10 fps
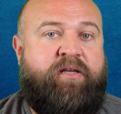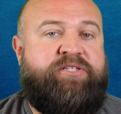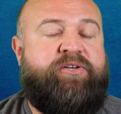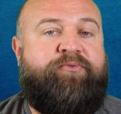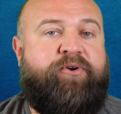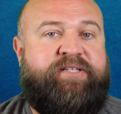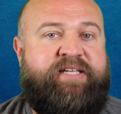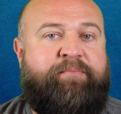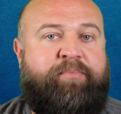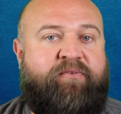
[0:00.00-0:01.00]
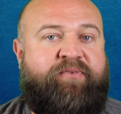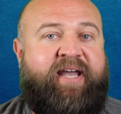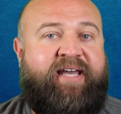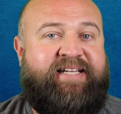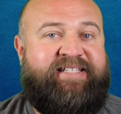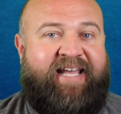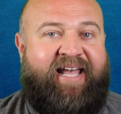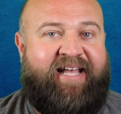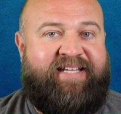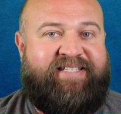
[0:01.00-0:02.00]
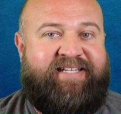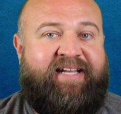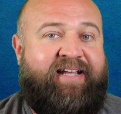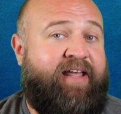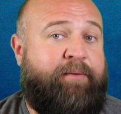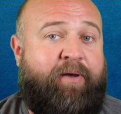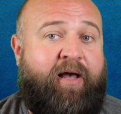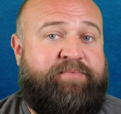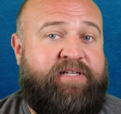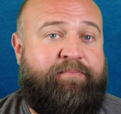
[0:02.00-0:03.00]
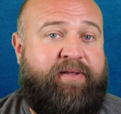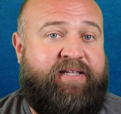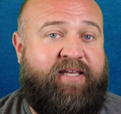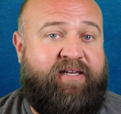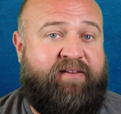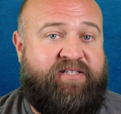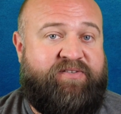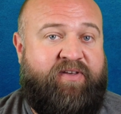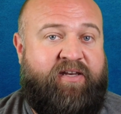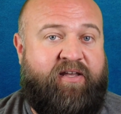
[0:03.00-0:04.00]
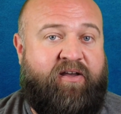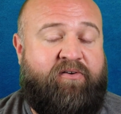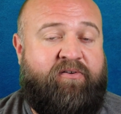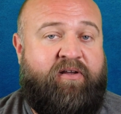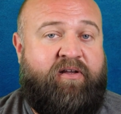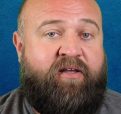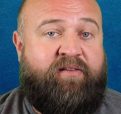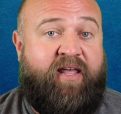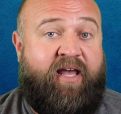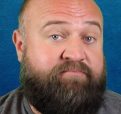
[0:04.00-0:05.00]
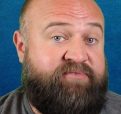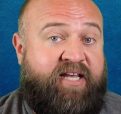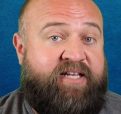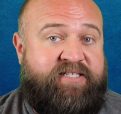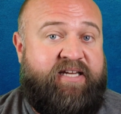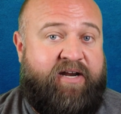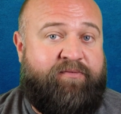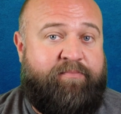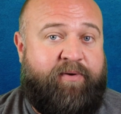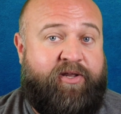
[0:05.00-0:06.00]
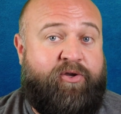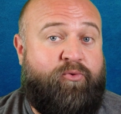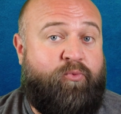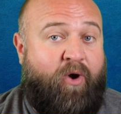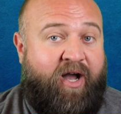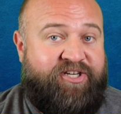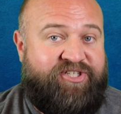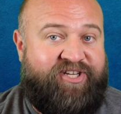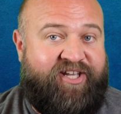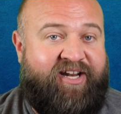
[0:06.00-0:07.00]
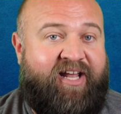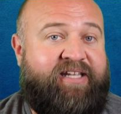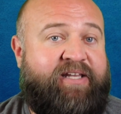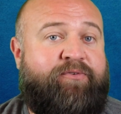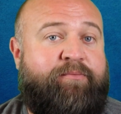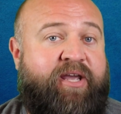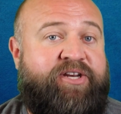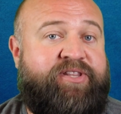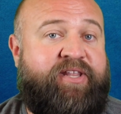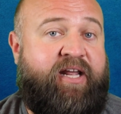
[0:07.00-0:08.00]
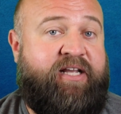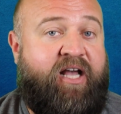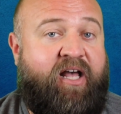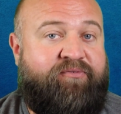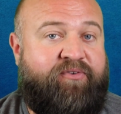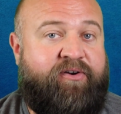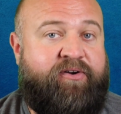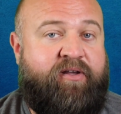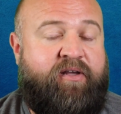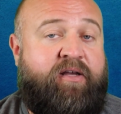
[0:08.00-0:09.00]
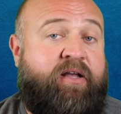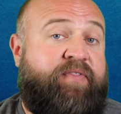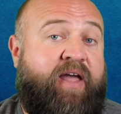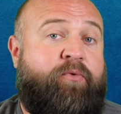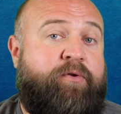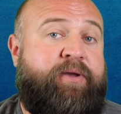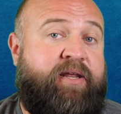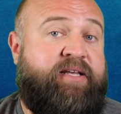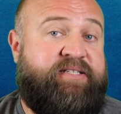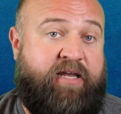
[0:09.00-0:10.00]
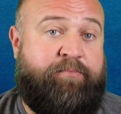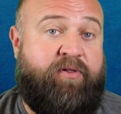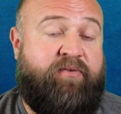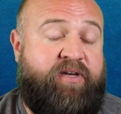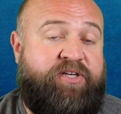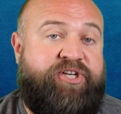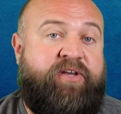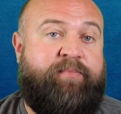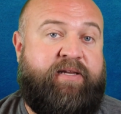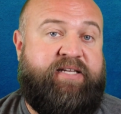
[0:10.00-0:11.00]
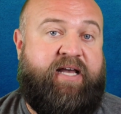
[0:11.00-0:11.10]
So for example, if I had a test that popped up at the end of this video that tested everybody who watched it on the information that I covered, that would be an example of an achievement